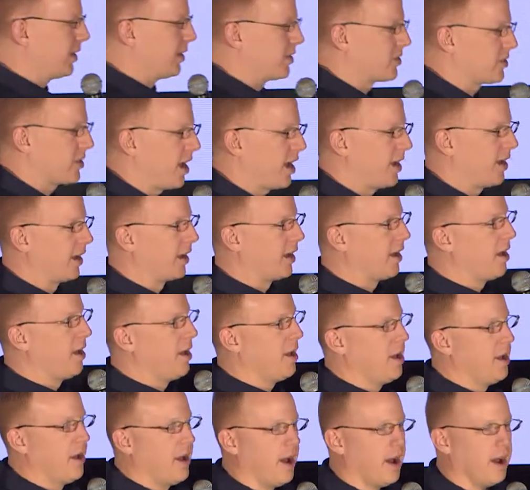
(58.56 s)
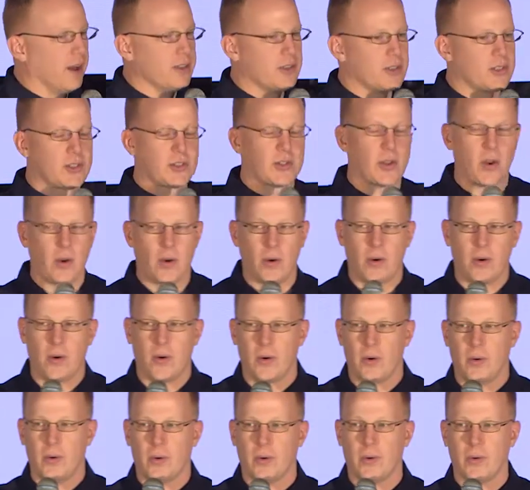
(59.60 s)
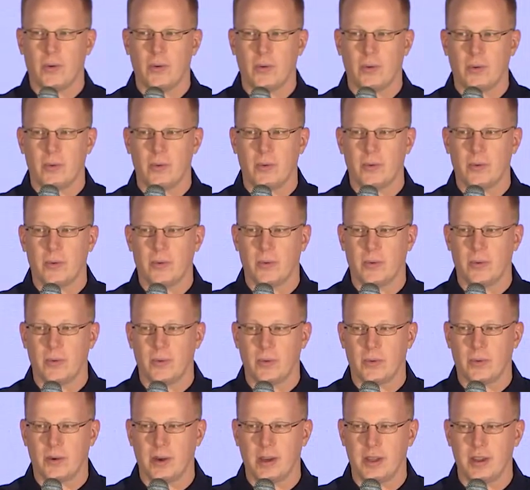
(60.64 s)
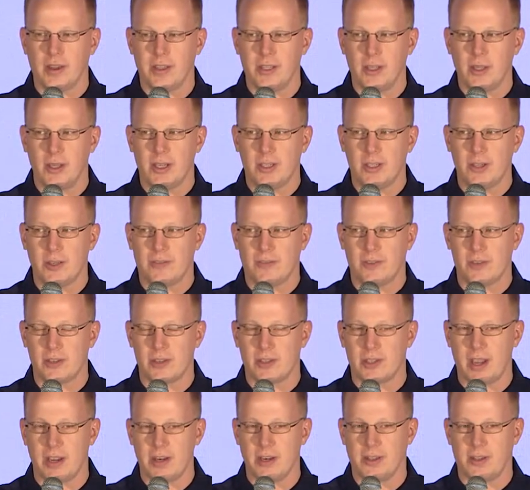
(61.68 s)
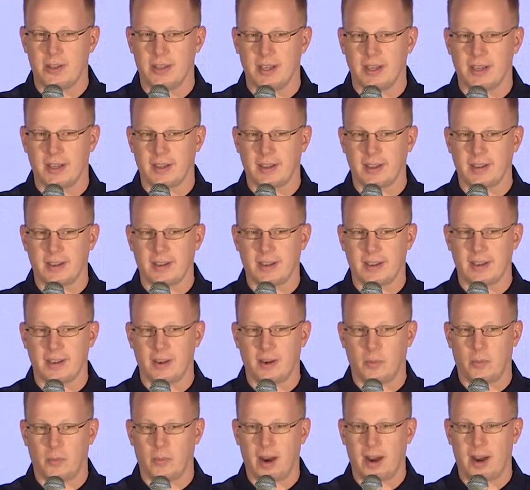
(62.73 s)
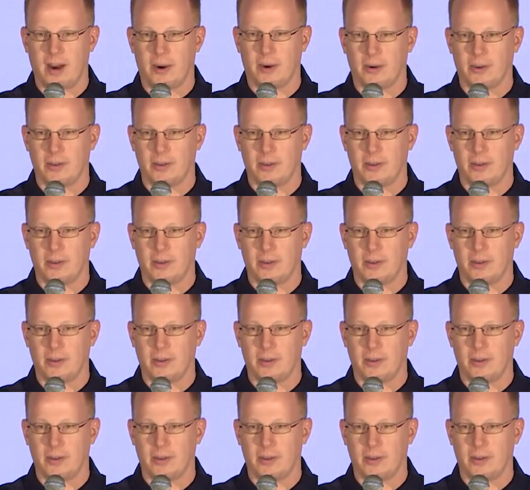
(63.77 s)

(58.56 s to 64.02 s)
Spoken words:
exciting. So you get to your first day, and you think, wow,